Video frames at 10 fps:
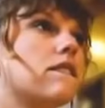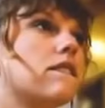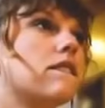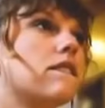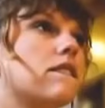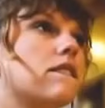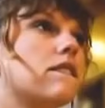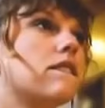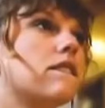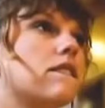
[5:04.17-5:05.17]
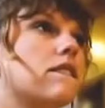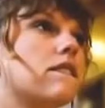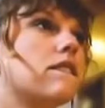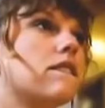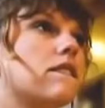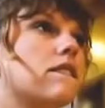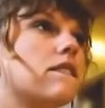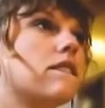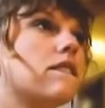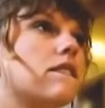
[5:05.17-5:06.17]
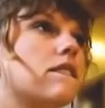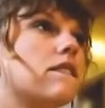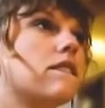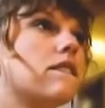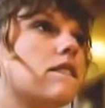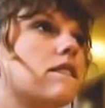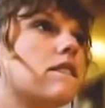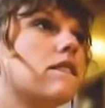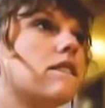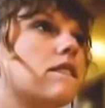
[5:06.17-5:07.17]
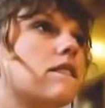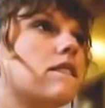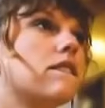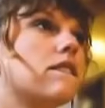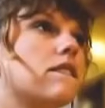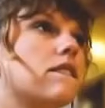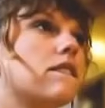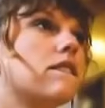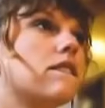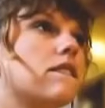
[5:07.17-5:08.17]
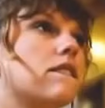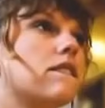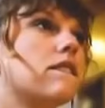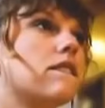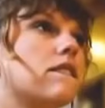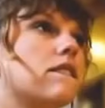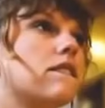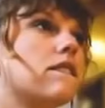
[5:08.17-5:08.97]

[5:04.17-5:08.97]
No words are spoken by the person on screen.